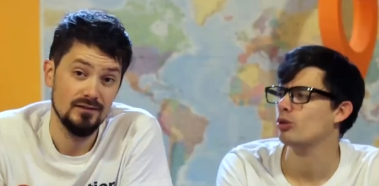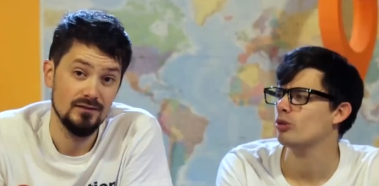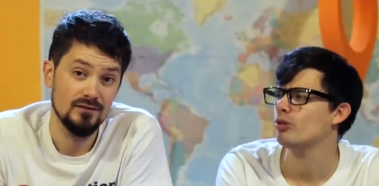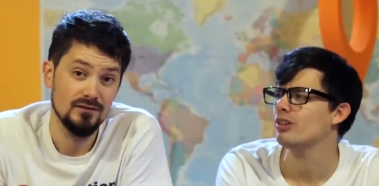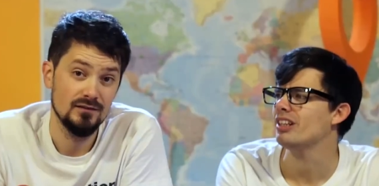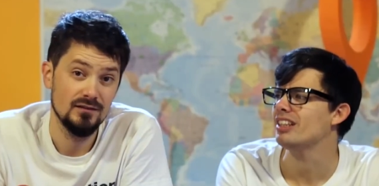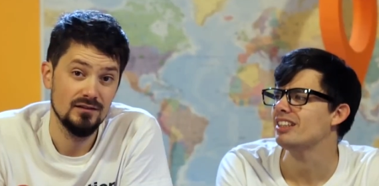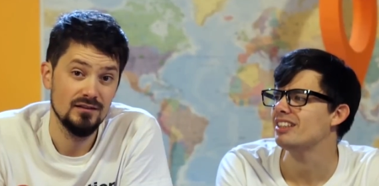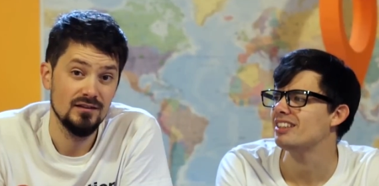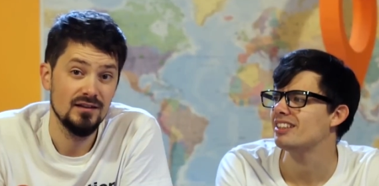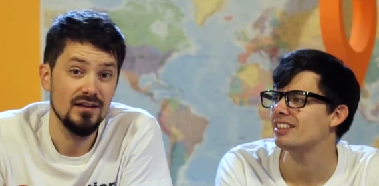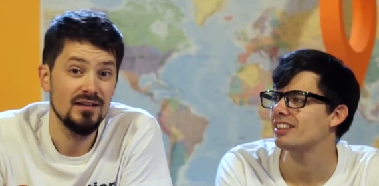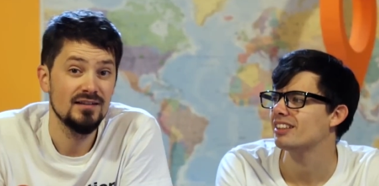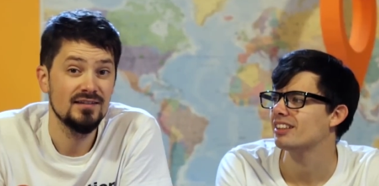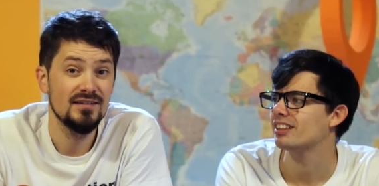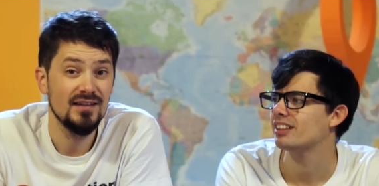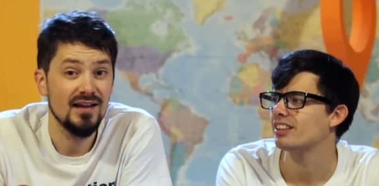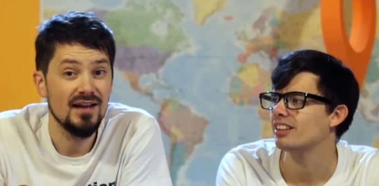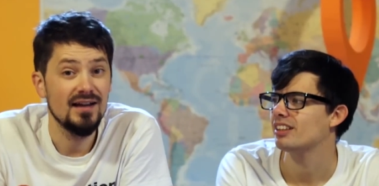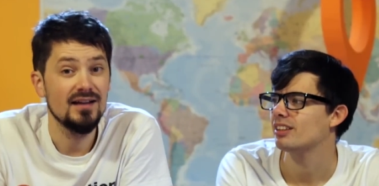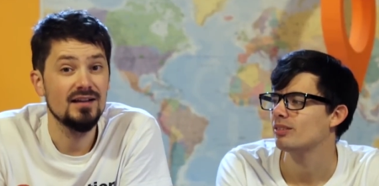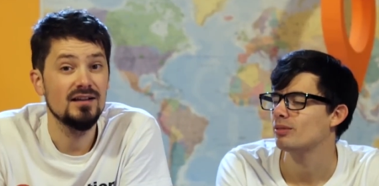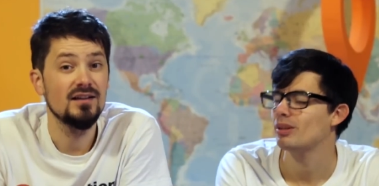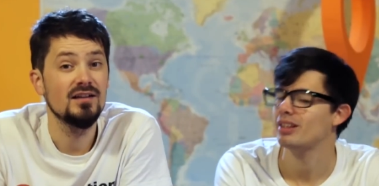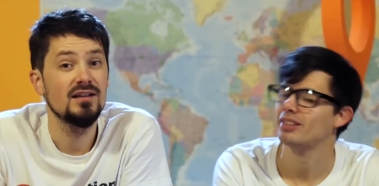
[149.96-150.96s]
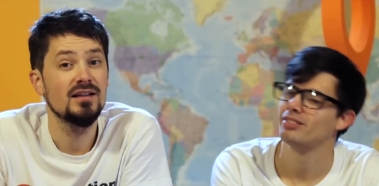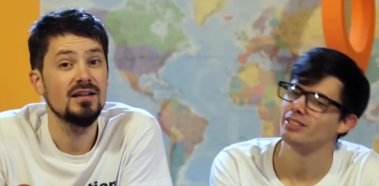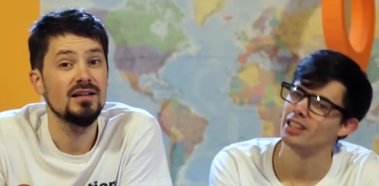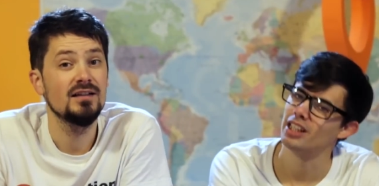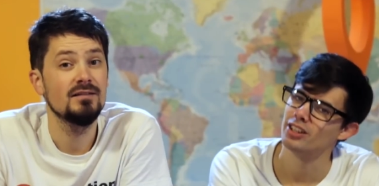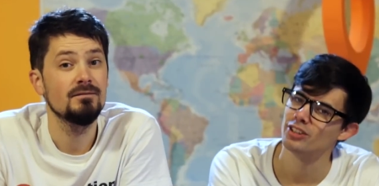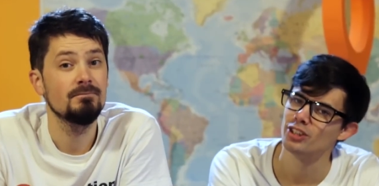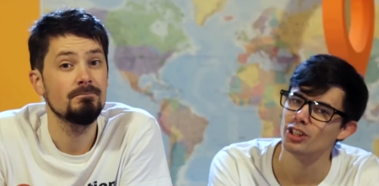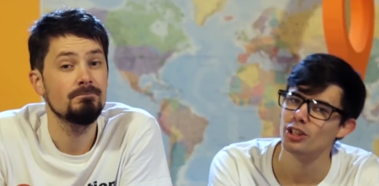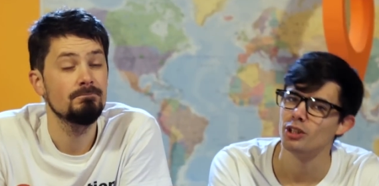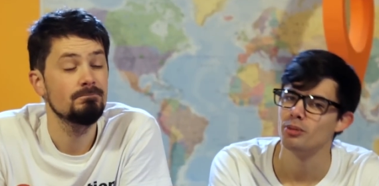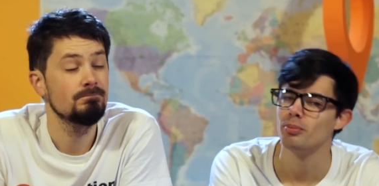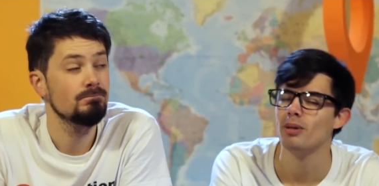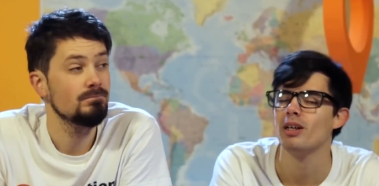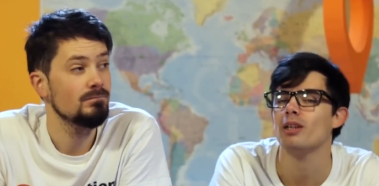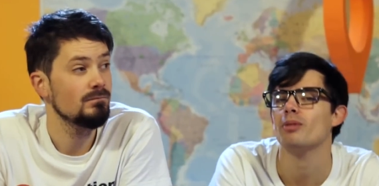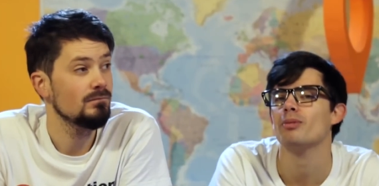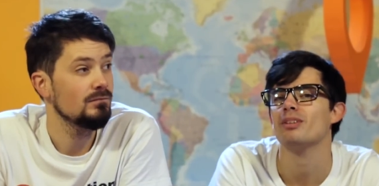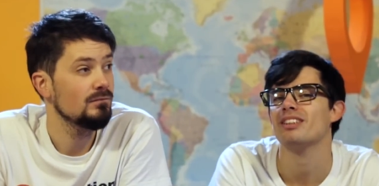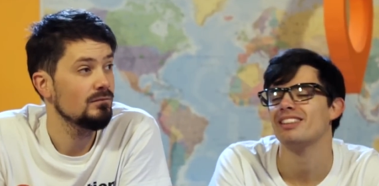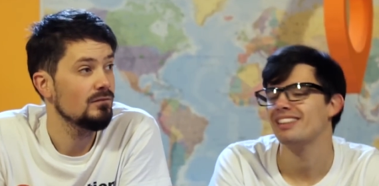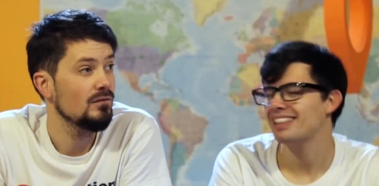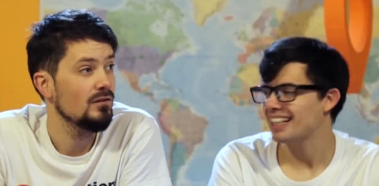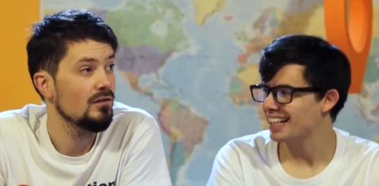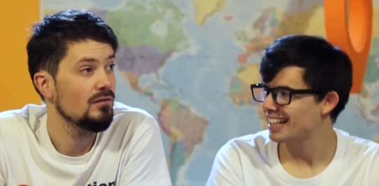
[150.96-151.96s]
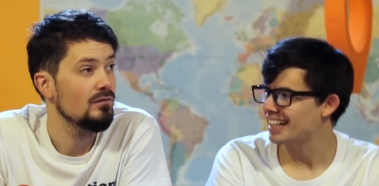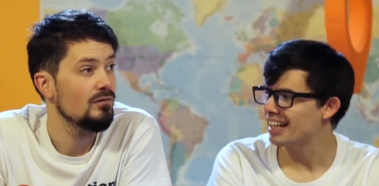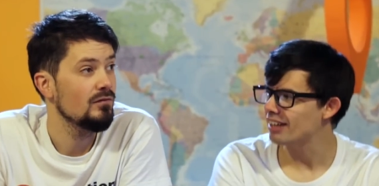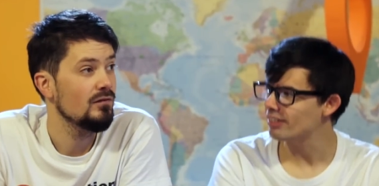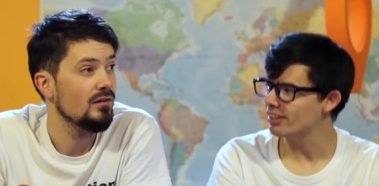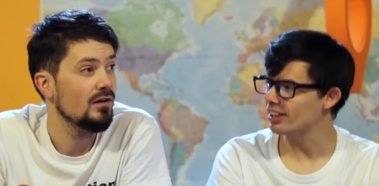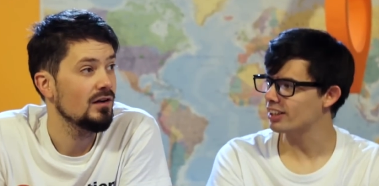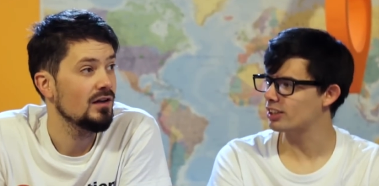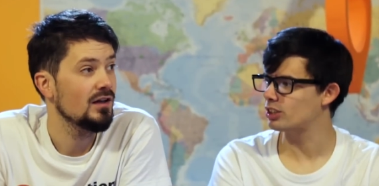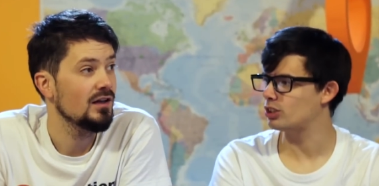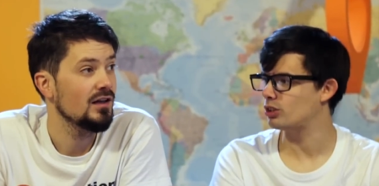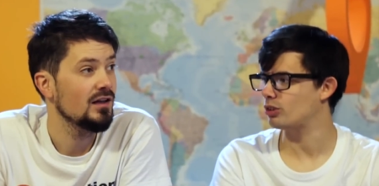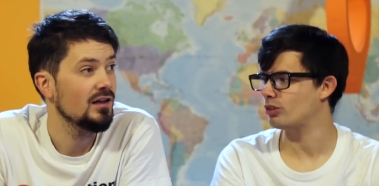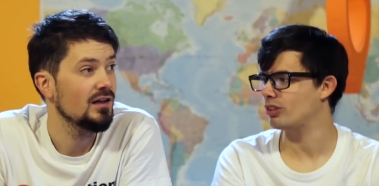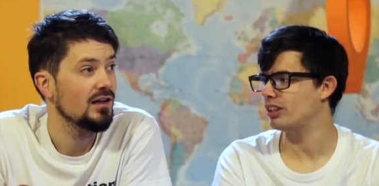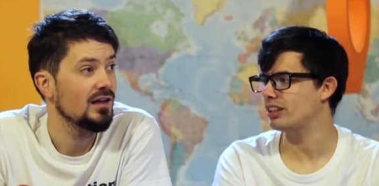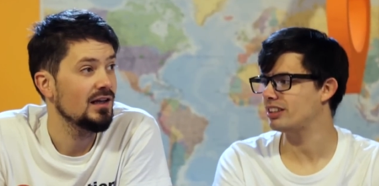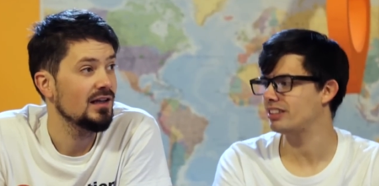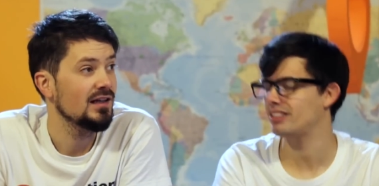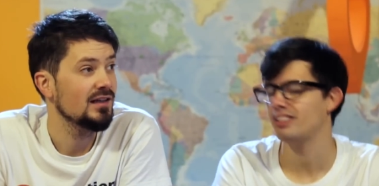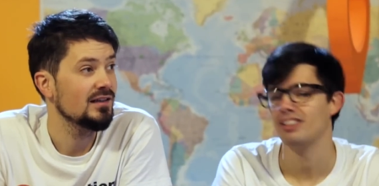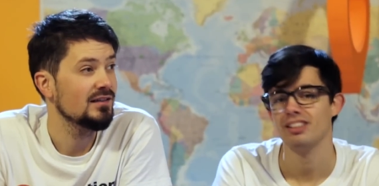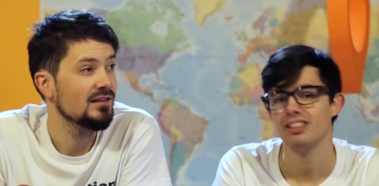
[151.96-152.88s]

Speaker 1: tourist. Exactly. Well, I do, but I don't want to stand out like a tourist.